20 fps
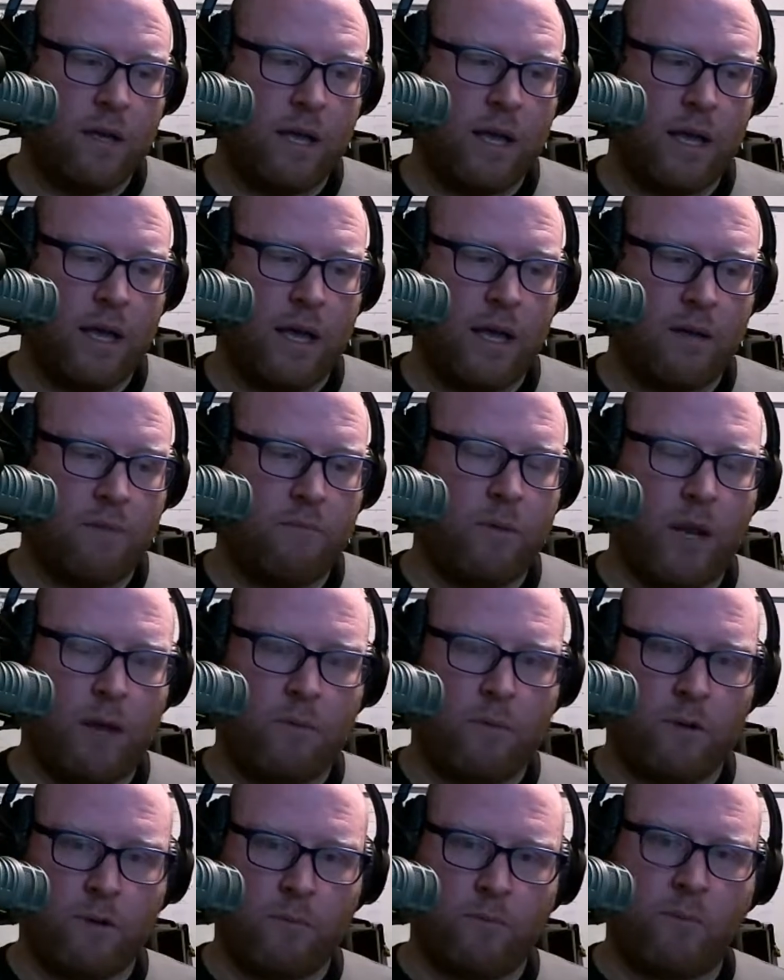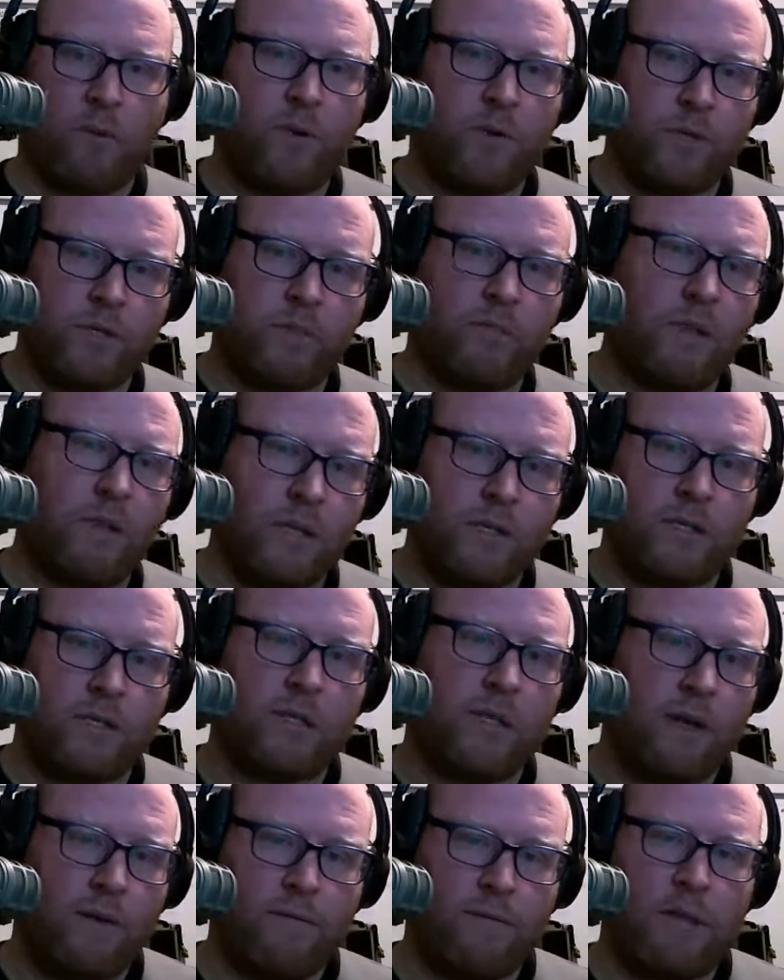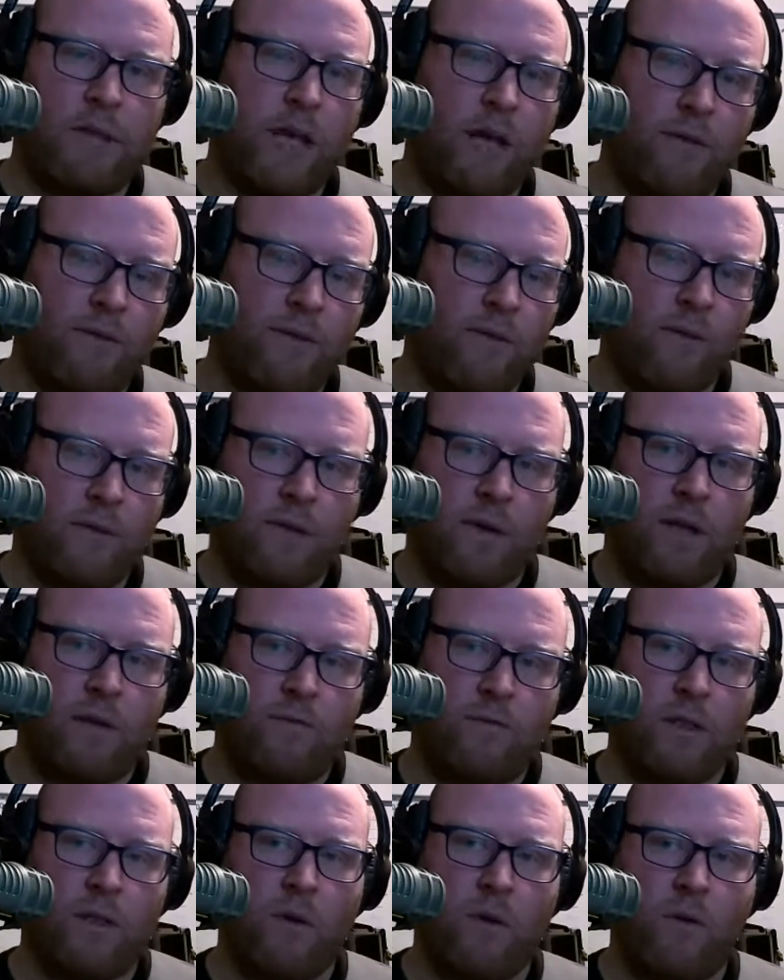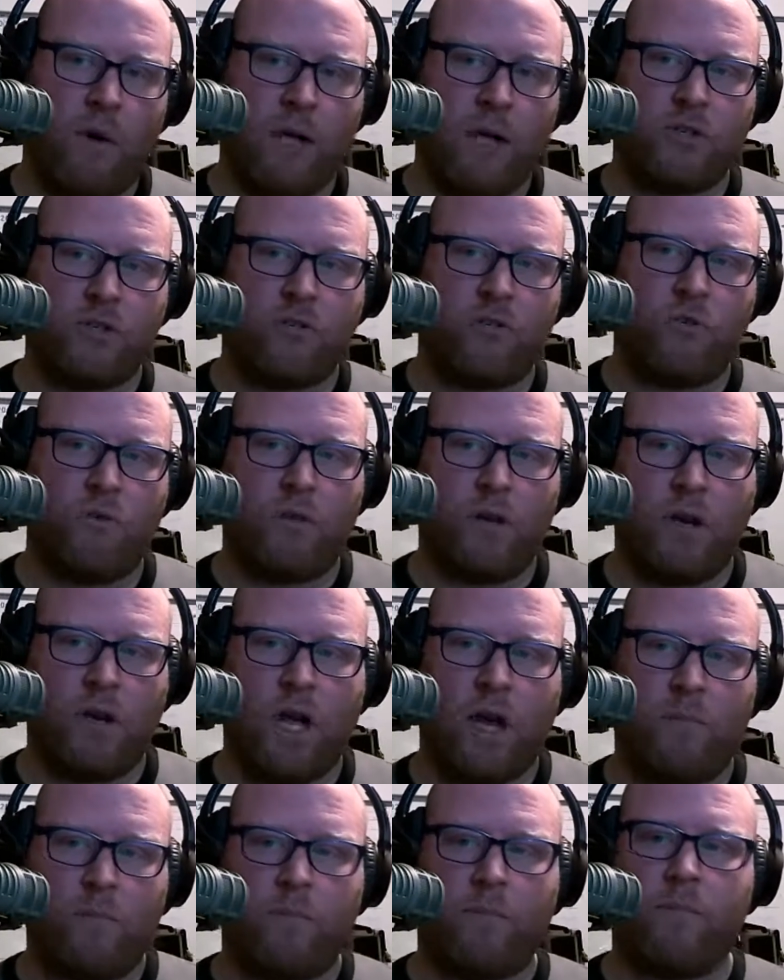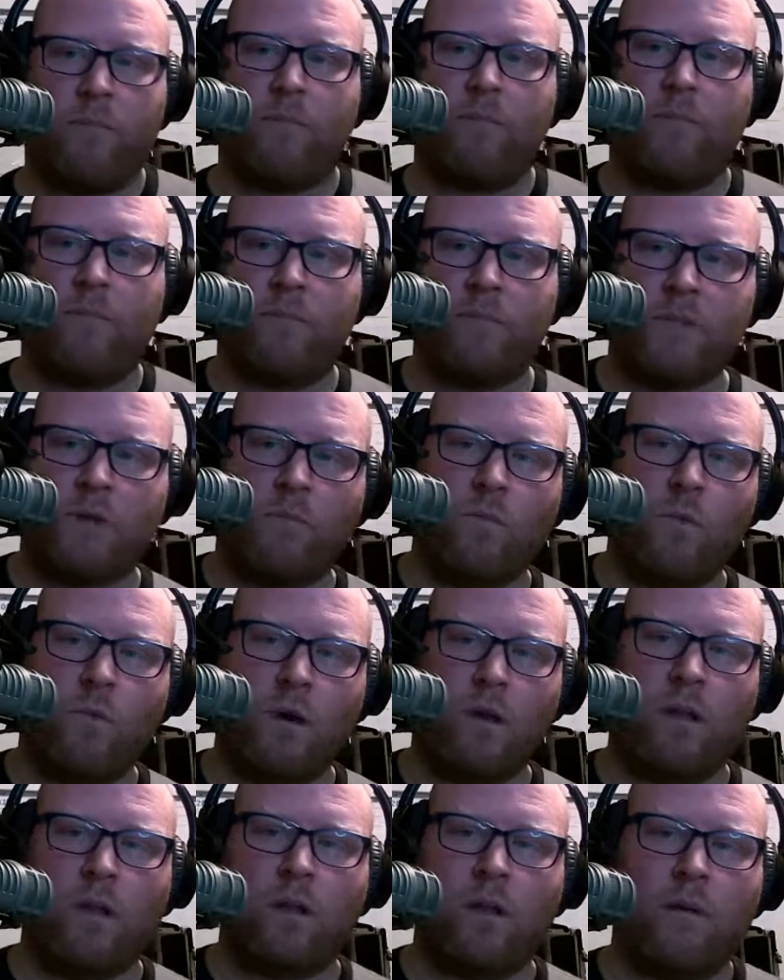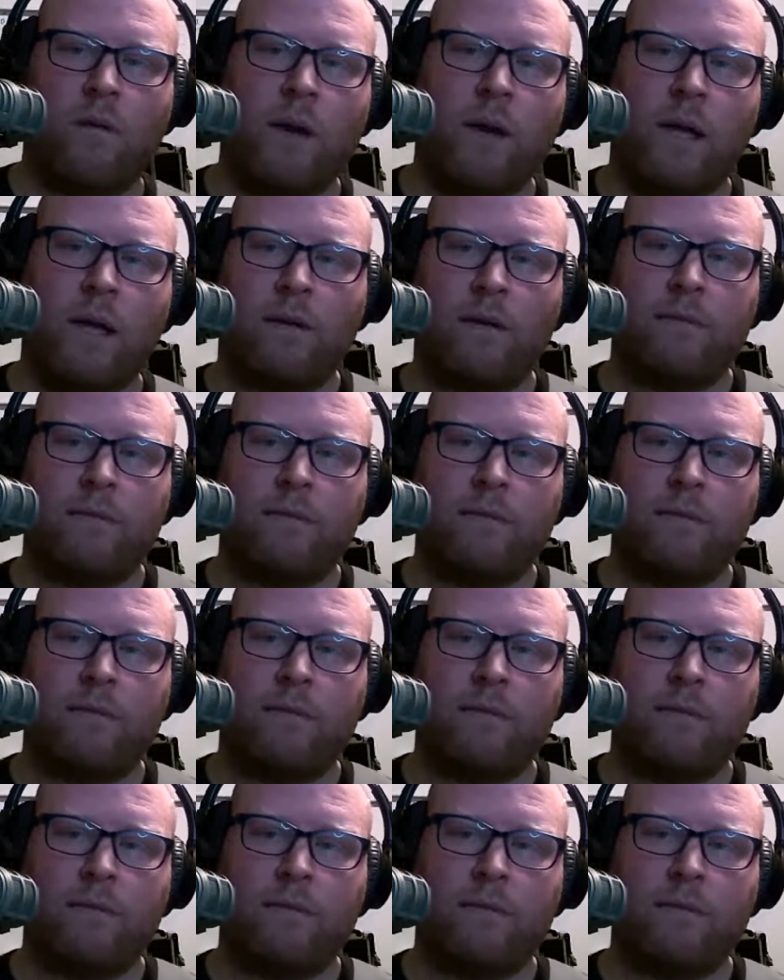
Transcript: and been able to pull some of this stuff together, even though I screwed it up somewhere along the way.